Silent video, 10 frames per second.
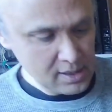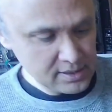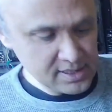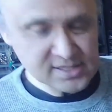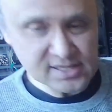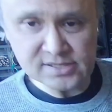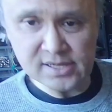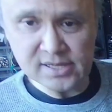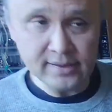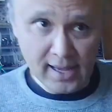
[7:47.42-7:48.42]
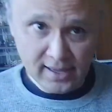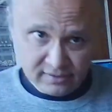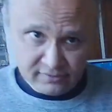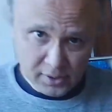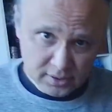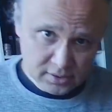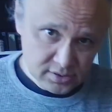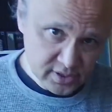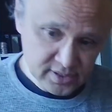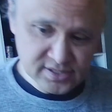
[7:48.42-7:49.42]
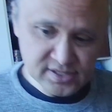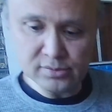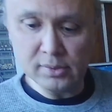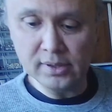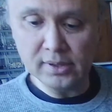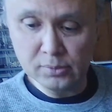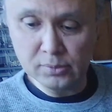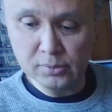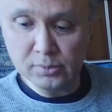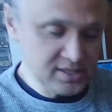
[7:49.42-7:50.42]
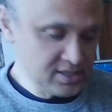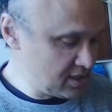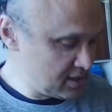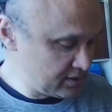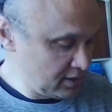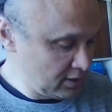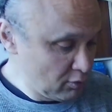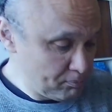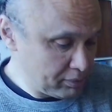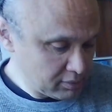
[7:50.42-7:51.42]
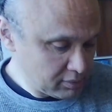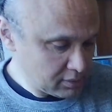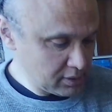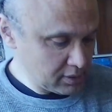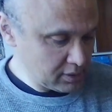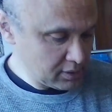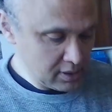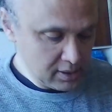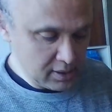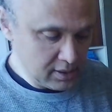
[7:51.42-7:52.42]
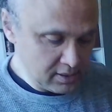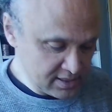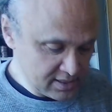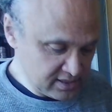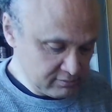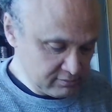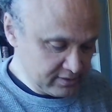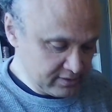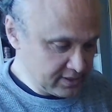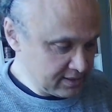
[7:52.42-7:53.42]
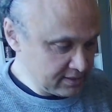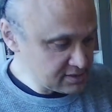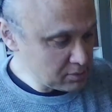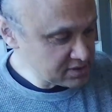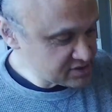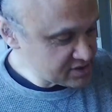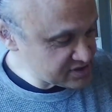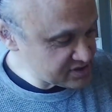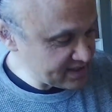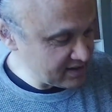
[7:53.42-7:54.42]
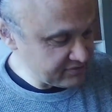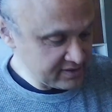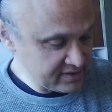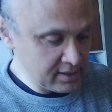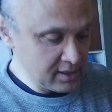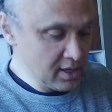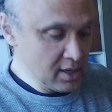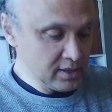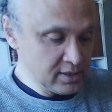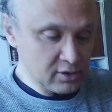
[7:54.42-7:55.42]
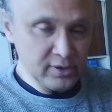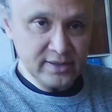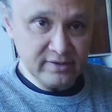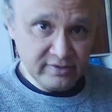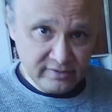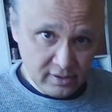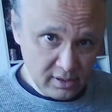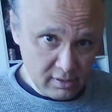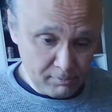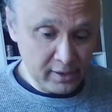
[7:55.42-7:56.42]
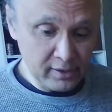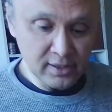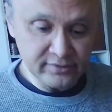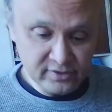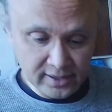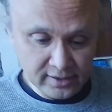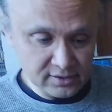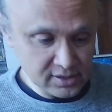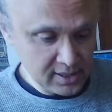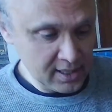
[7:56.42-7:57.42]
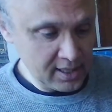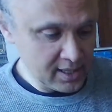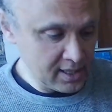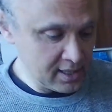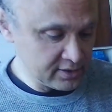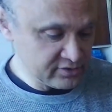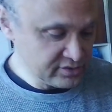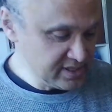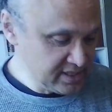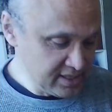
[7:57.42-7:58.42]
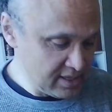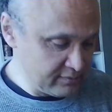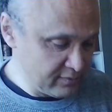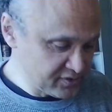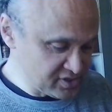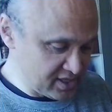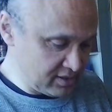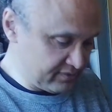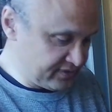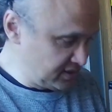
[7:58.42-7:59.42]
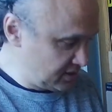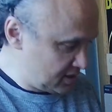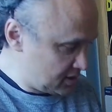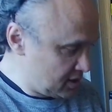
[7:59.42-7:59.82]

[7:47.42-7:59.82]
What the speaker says: This is the active one. So this is the one which has the loop accelerometer in it. And this one is just slave, and they're connected parallel together to the woofer channel of the